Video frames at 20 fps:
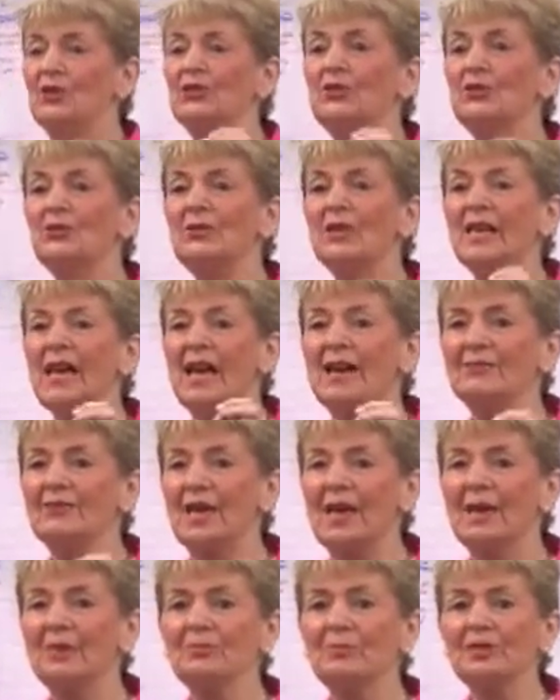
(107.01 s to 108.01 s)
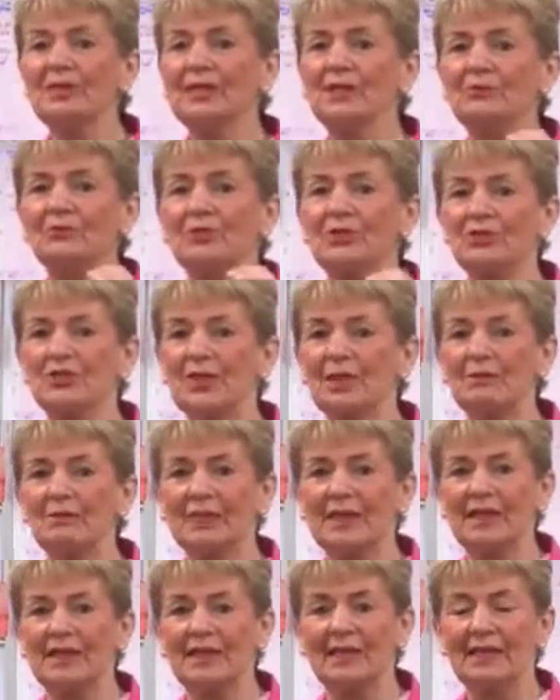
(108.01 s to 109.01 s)
you can have empathy for
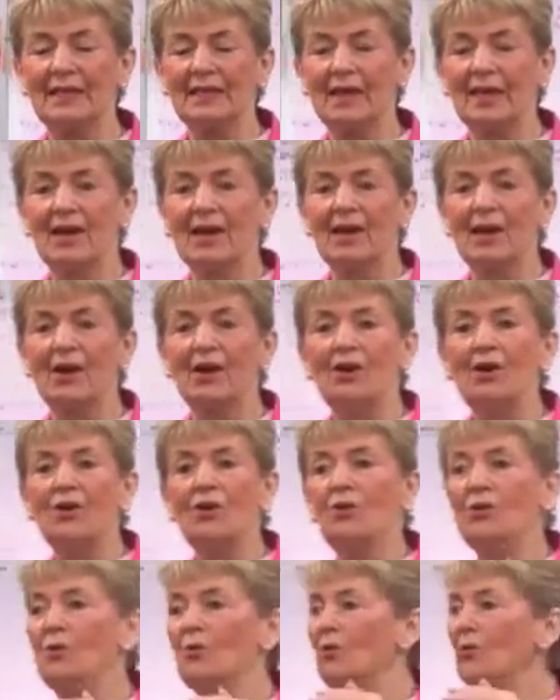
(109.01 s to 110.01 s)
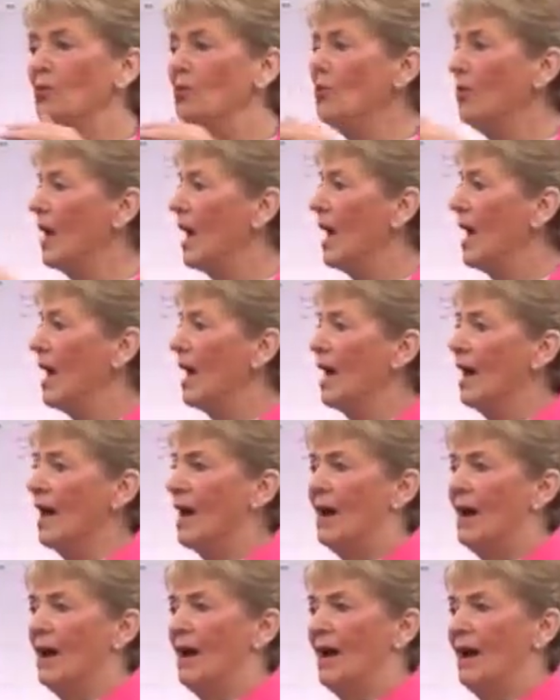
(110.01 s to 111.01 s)
somebody who
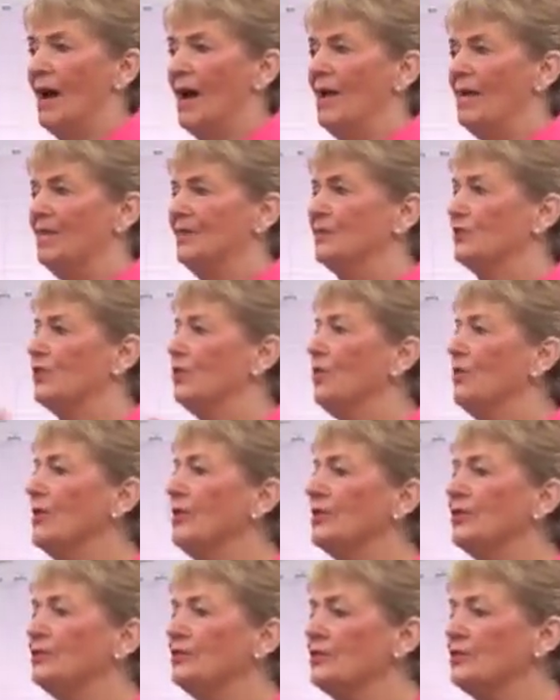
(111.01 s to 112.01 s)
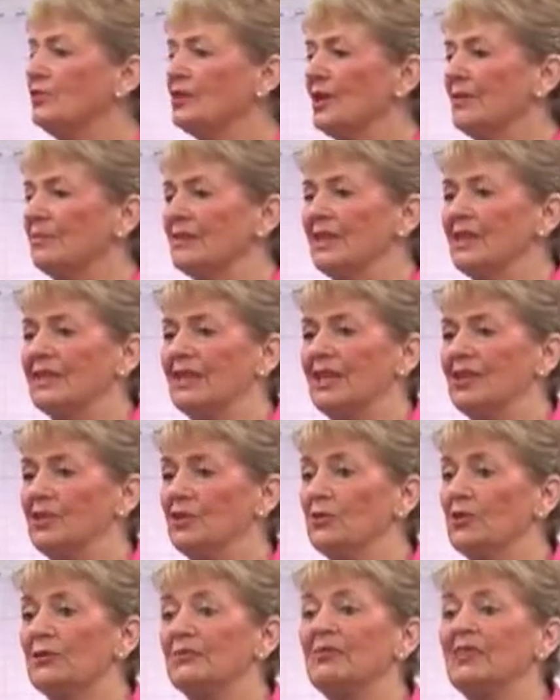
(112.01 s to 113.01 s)
is going through something that
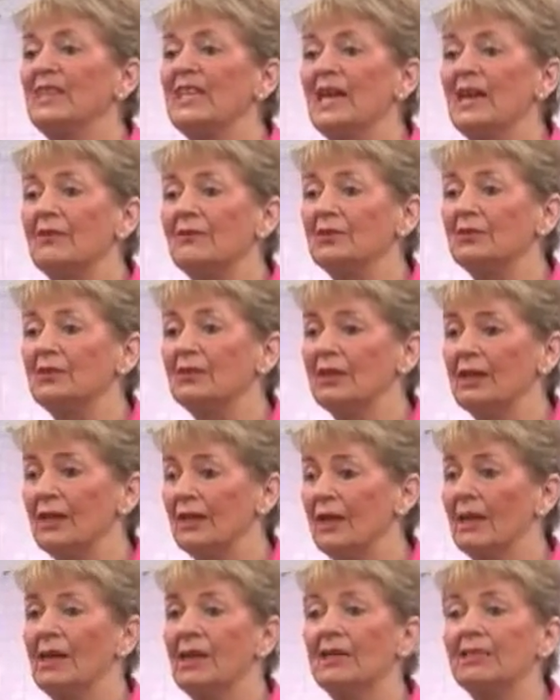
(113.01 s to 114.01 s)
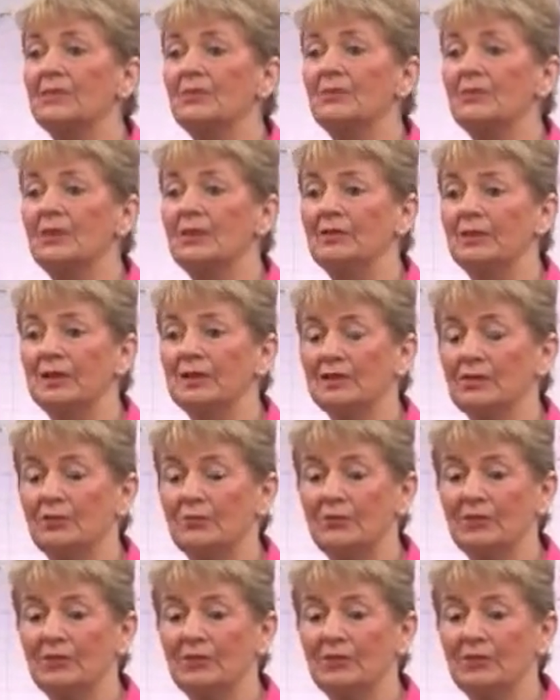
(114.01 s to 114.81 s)
you have never experienced.